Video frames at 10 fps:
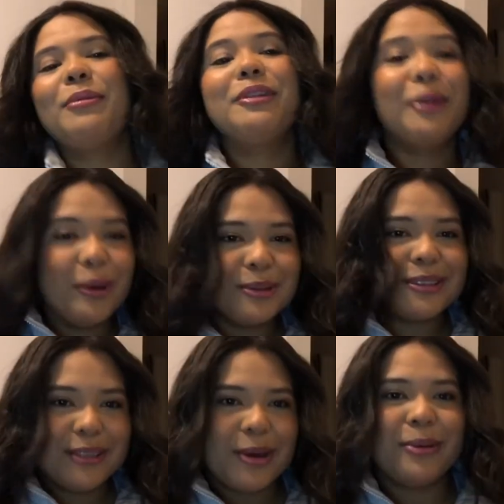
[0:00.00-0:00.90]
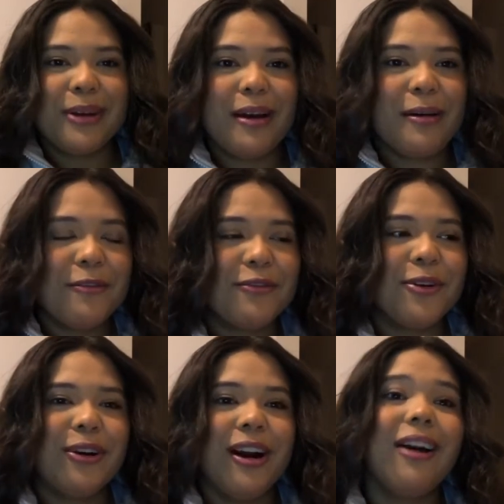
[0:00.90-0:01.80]
We are also known
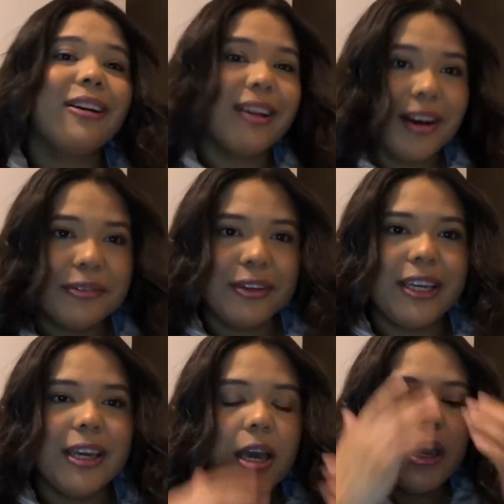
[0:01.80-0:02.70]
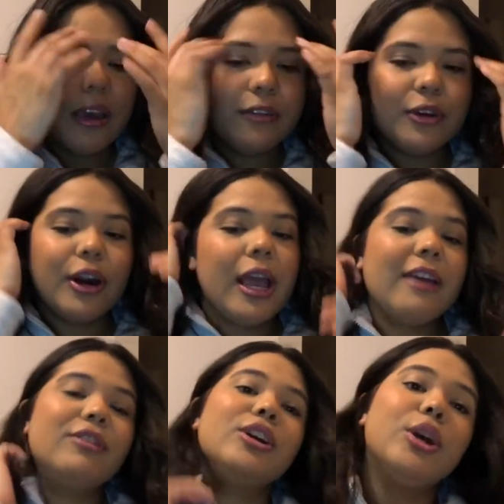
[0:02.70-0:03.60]
for our coffee. If you
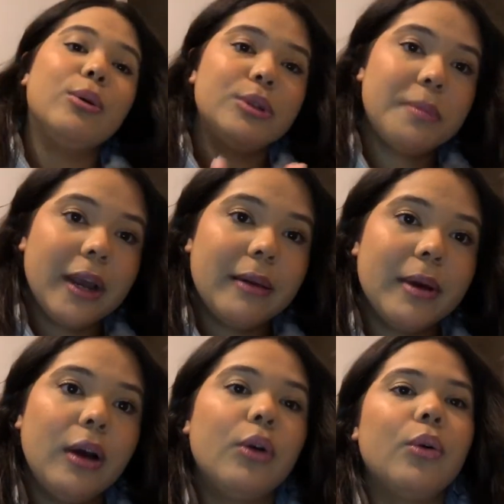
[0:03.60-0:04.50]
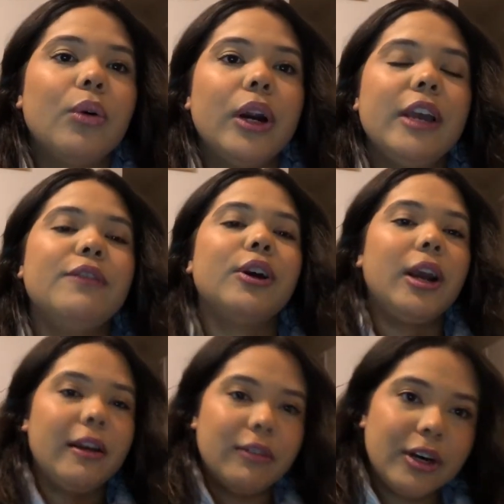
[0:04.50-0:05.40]
ever go to Panama or if you
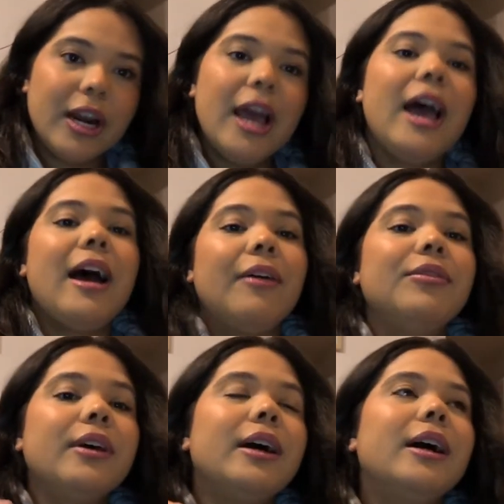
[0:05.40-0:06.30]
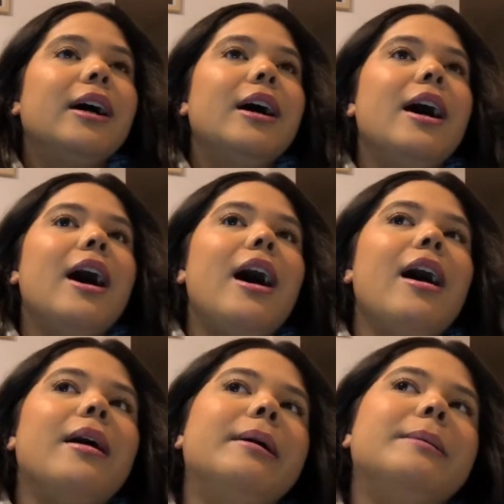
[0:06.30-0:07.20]
ever have the
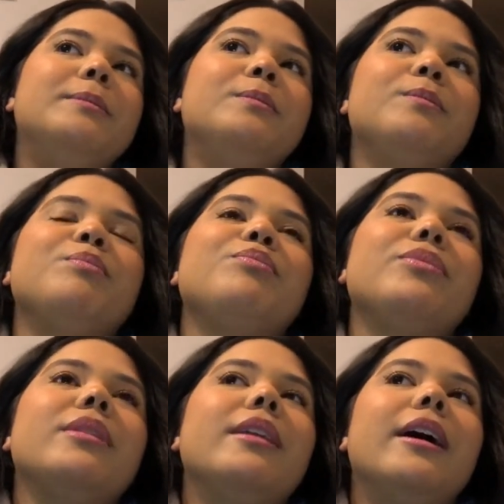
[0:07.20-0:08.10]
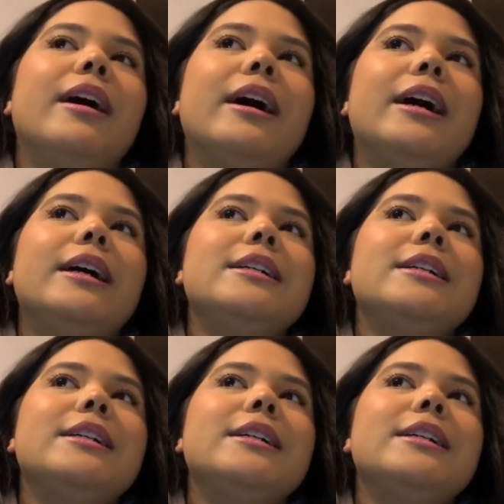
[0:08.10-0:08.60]
um, the